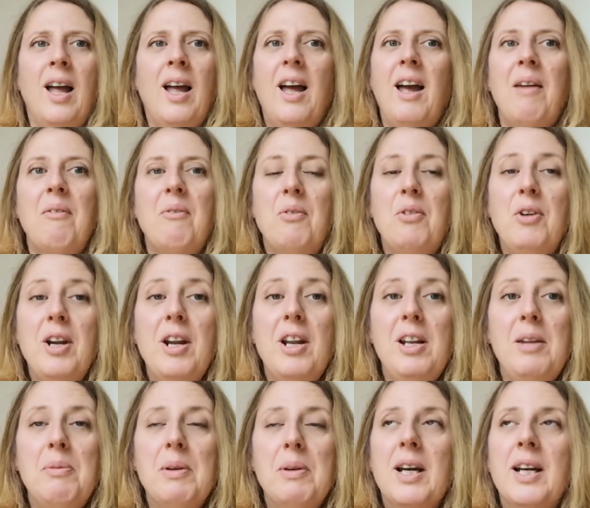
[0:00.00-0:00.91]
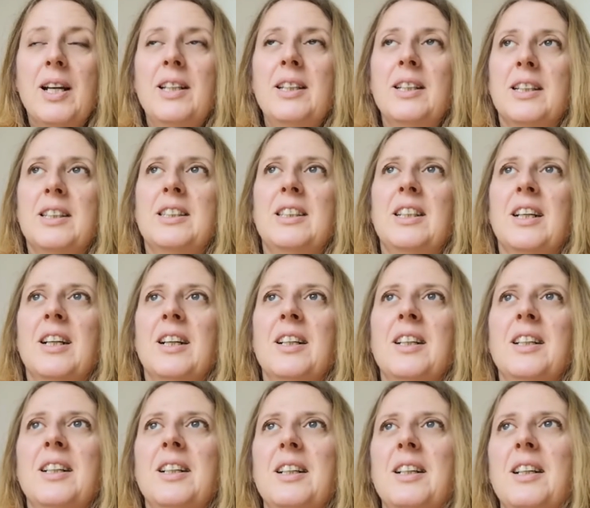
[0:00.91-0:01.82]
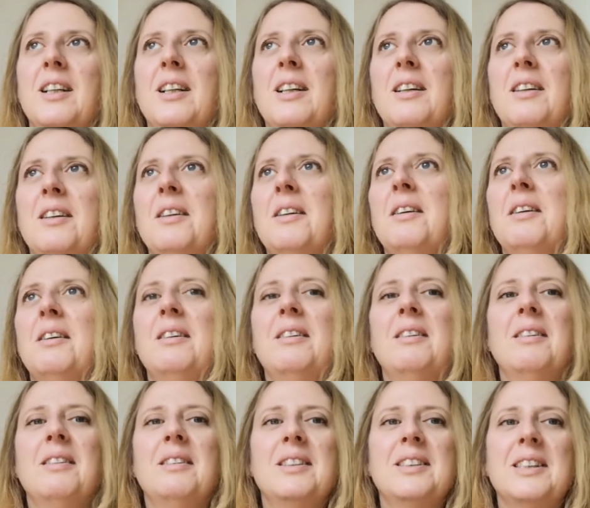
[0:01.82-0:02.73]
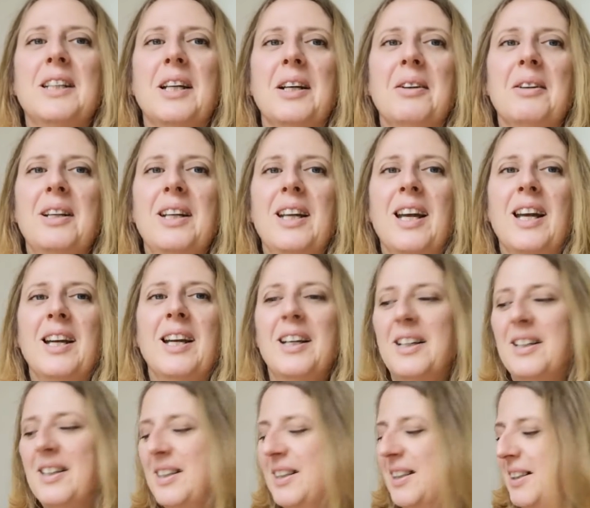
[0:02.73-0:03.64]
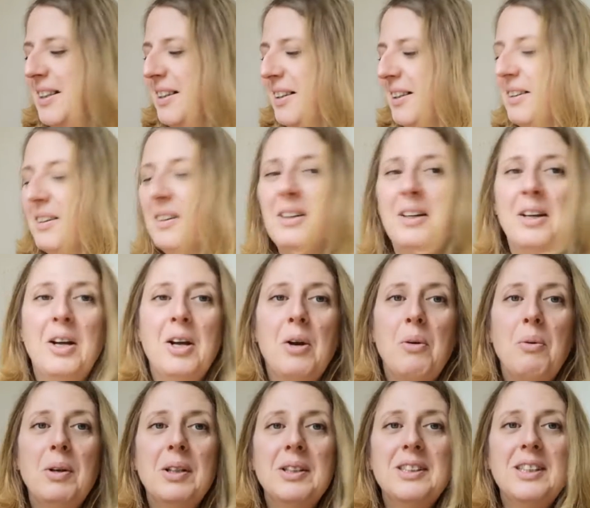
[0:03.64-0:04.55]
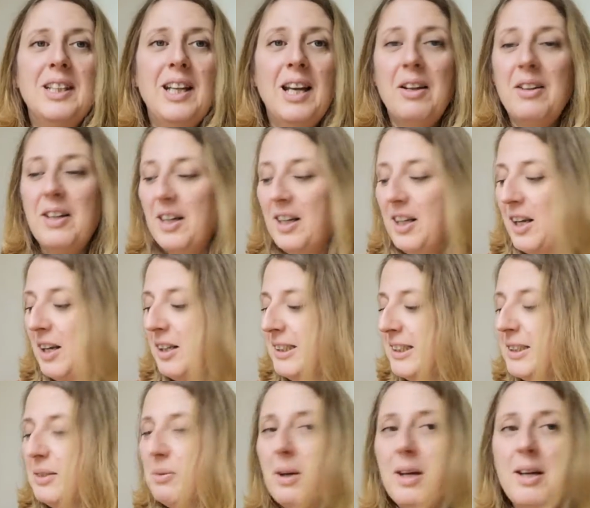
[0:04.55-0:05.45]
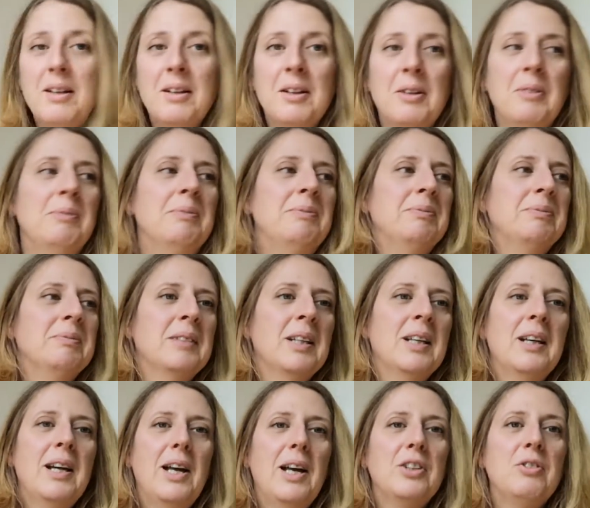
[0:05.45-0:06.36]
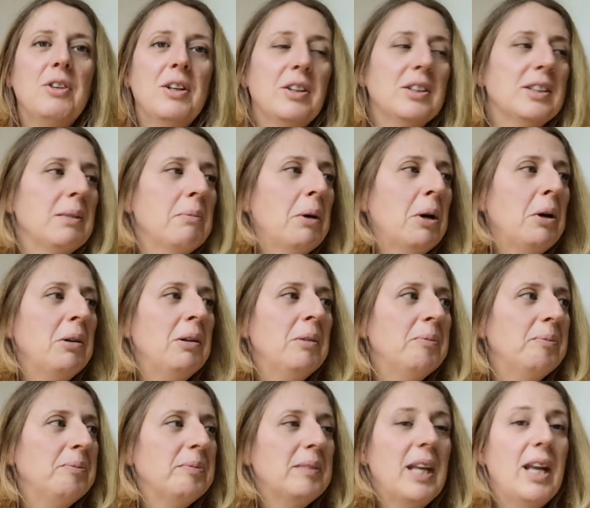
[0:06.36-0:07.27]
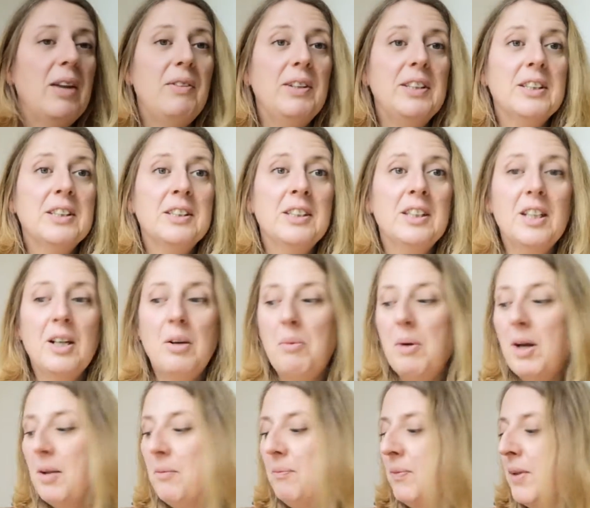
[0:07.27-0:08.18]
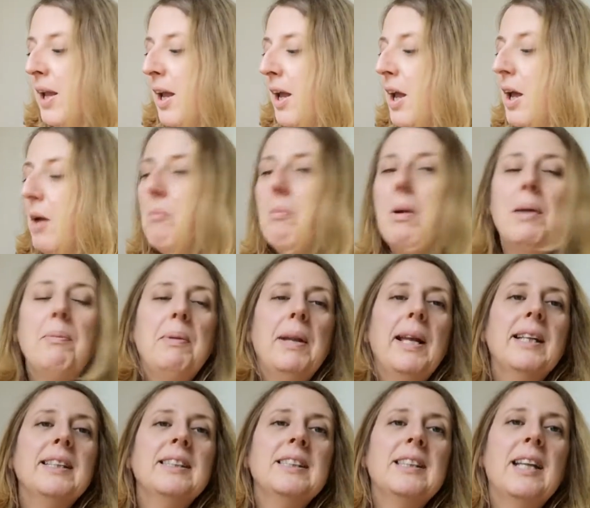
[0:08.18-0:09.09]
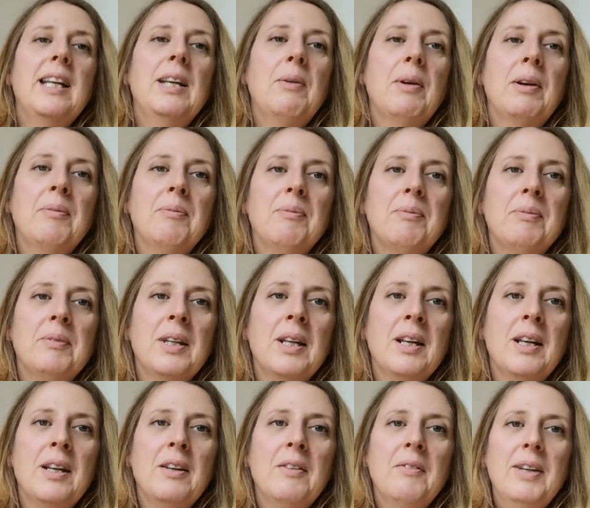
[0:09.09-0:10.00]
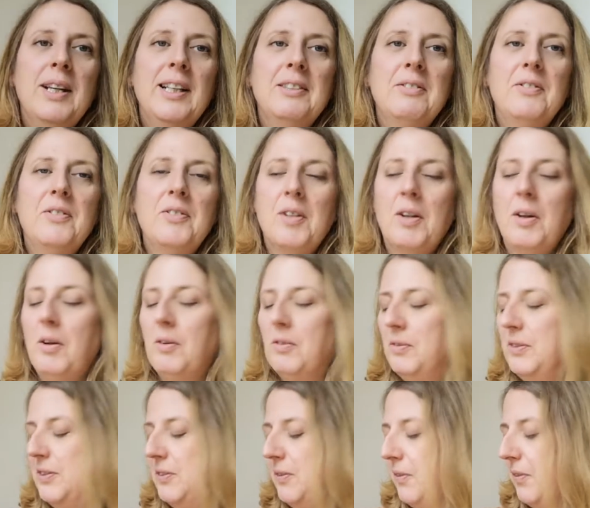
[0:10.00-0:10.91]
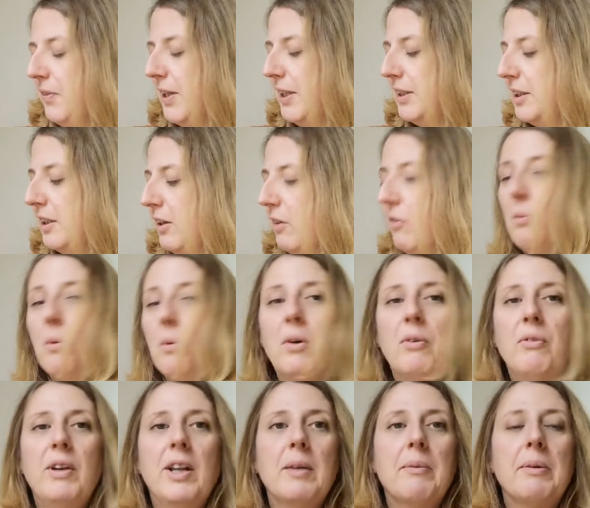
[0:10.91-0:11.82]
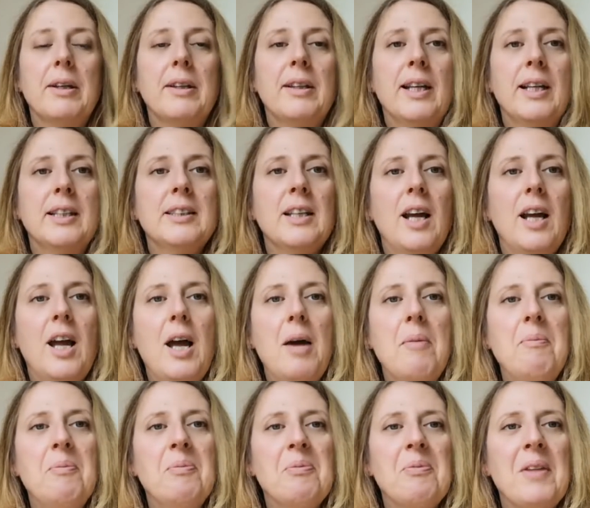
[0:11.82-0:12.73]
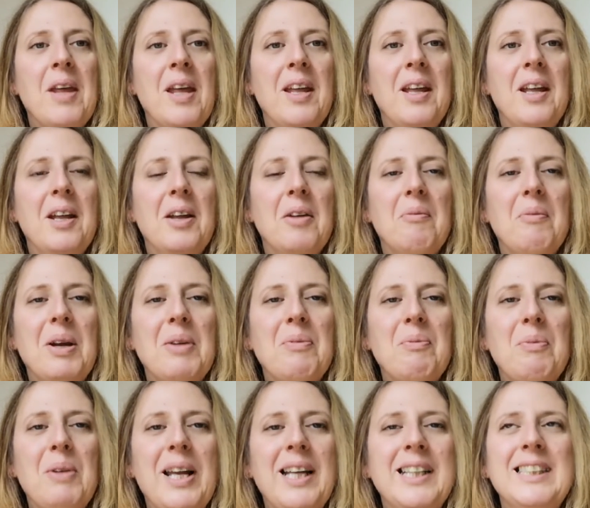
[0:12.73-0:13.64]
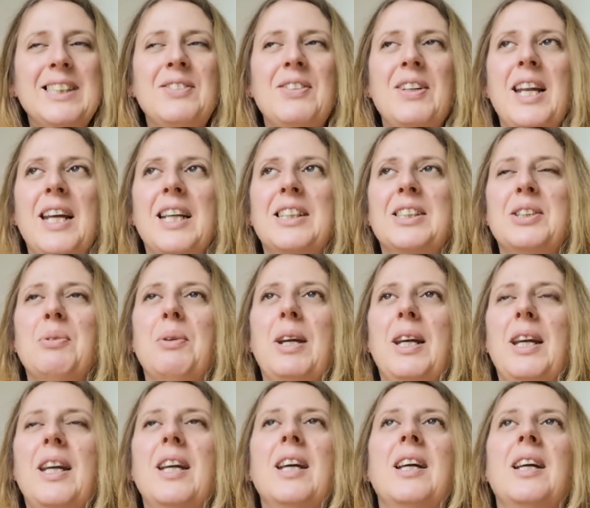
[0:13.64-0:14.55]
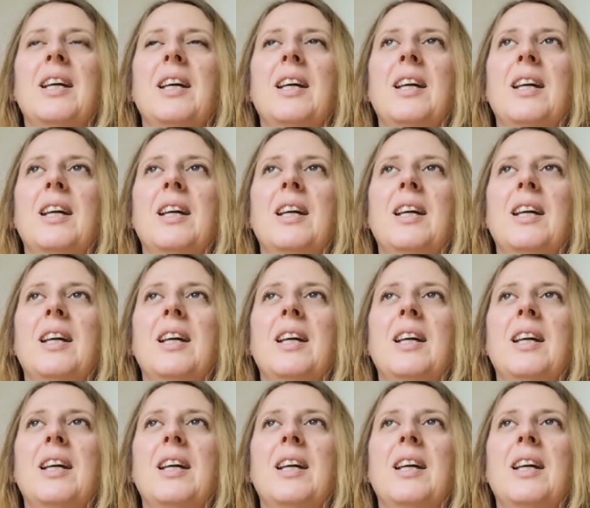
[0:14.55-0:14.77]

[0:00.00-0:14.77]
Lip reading: I'm really behind this year. So yeah, we'll see how that goes as well. I'll try not to moan if it doesn't go well. My plans anyway. That that's enough waffling about that. My plans for next week.